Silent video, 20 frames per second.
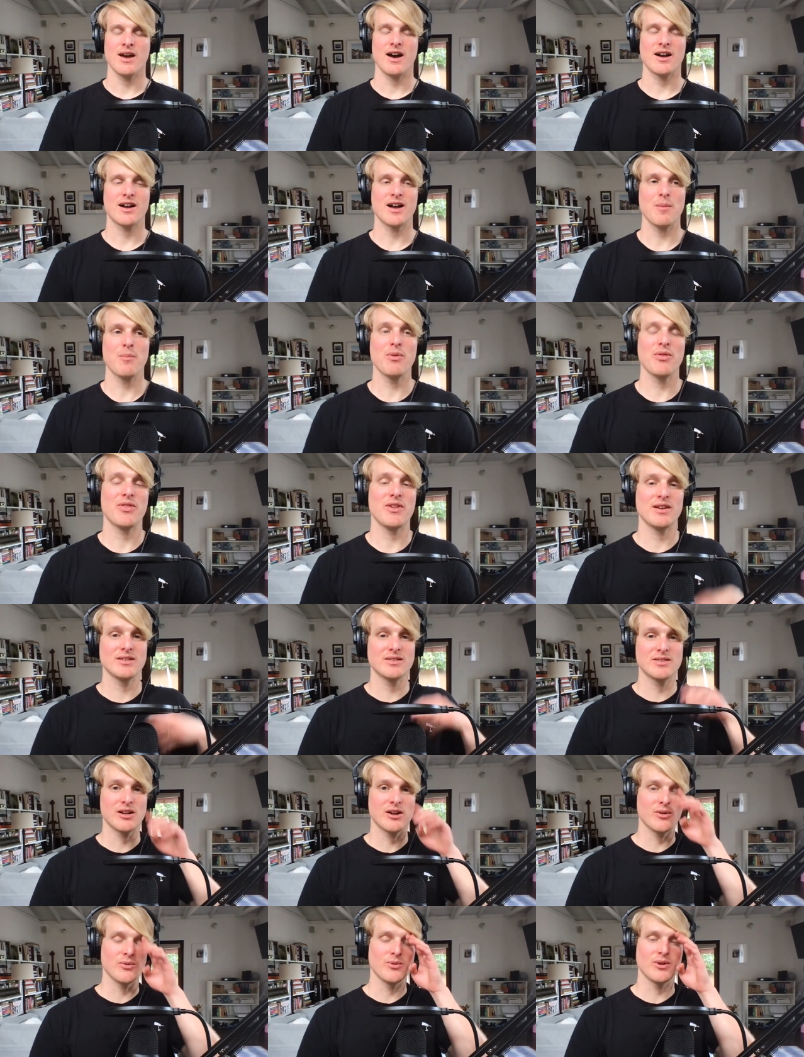a couple things
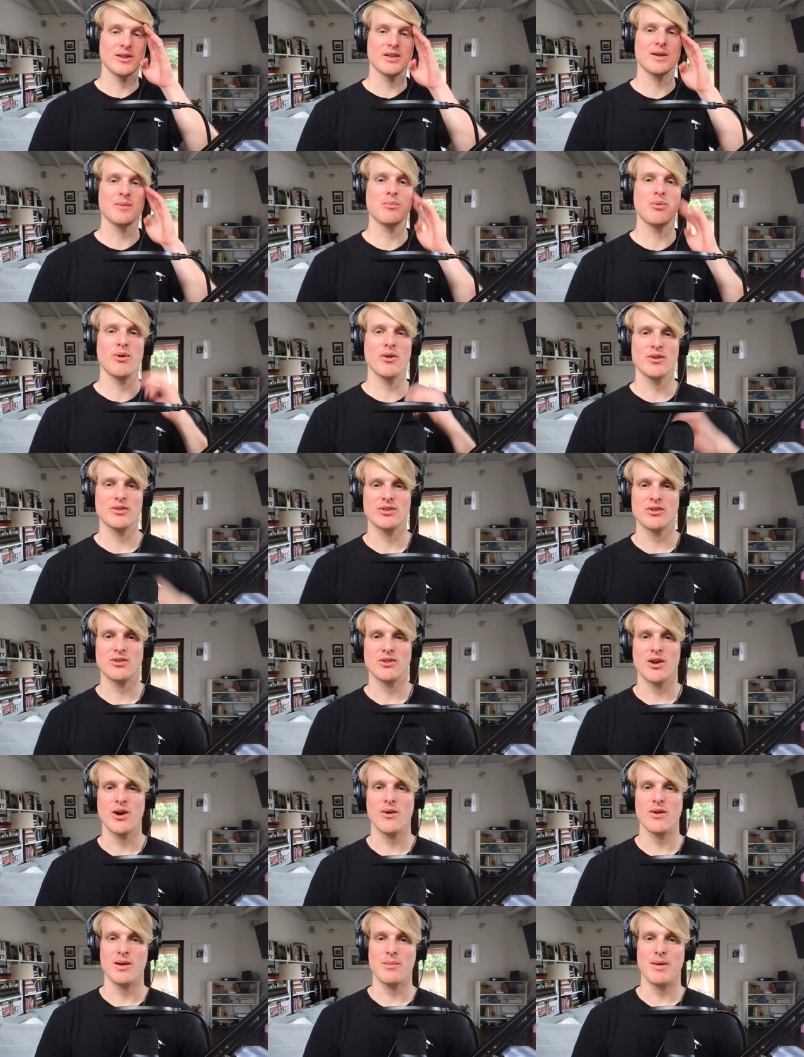that are really important to
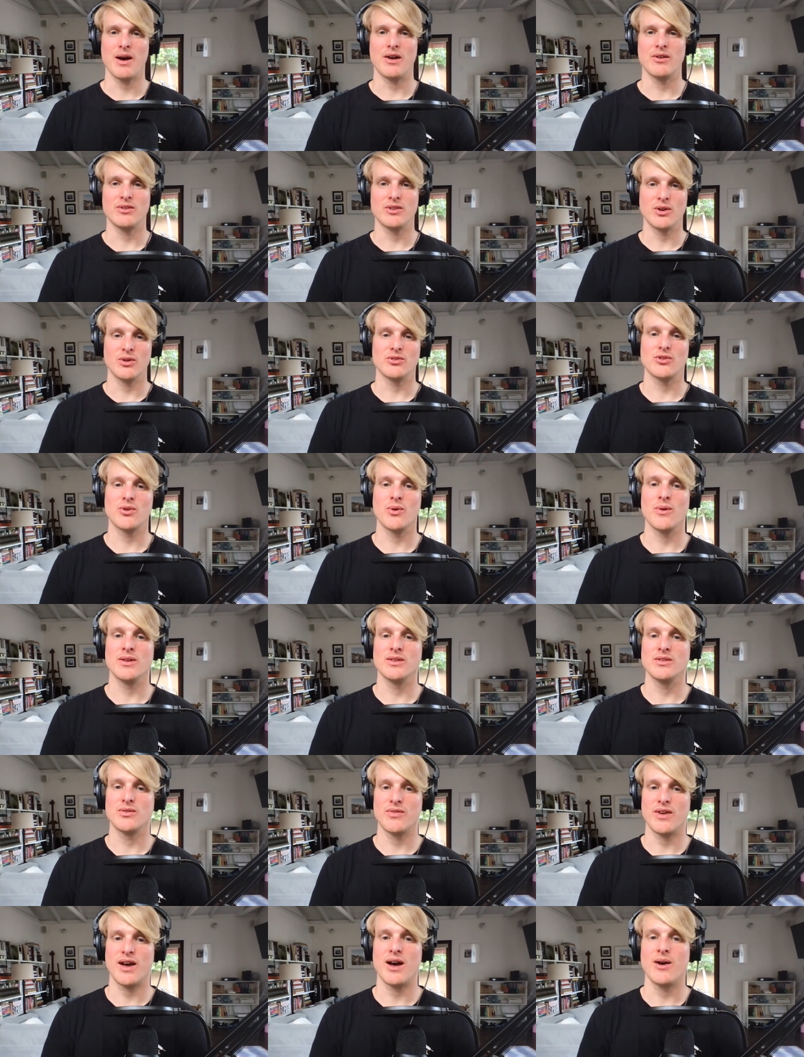note about
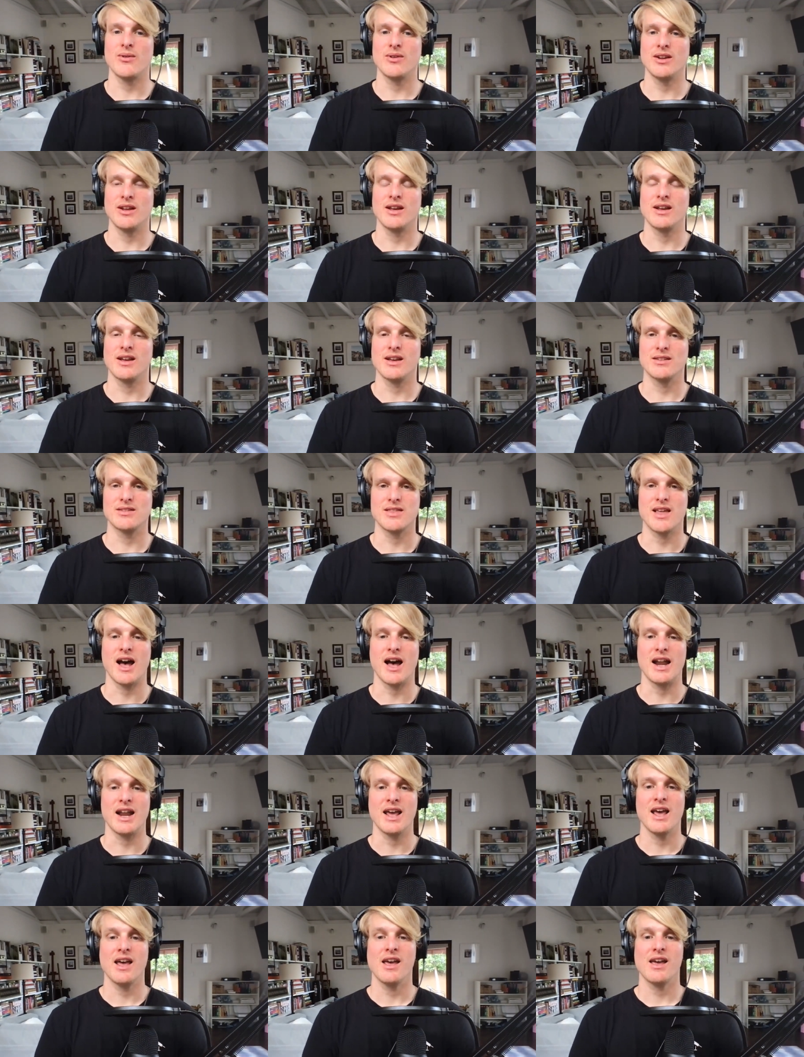Dogecoin's founding is that